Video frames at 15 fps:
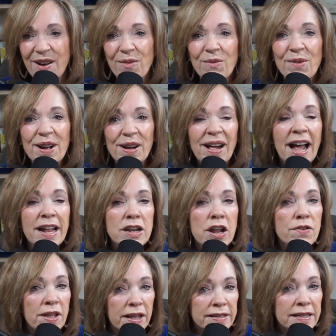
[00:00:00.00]
Well, I
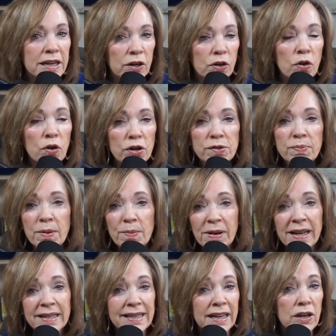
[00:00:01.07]
know that's an encouragement,
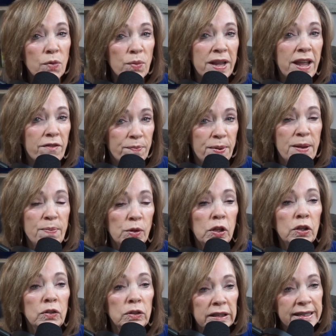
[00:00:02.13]
because I know we have people
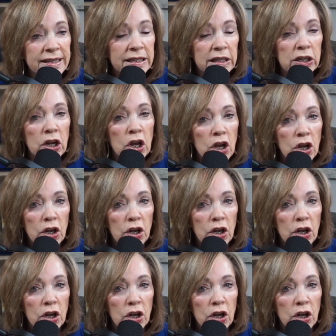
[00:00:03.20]
who listen